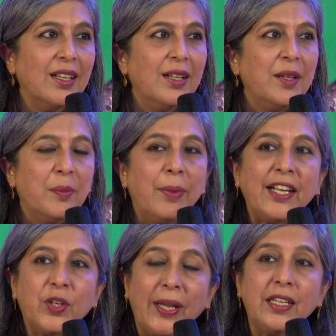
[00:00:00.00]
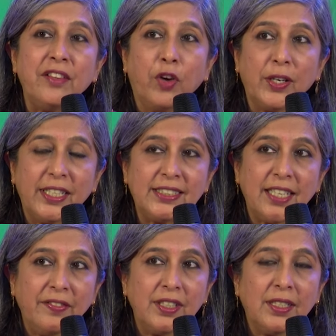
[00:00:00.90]
By
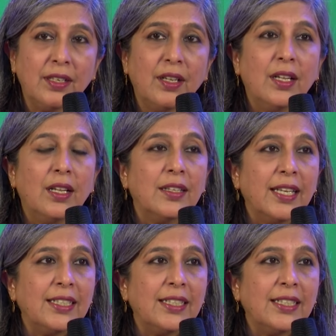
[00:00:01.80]
2047, they are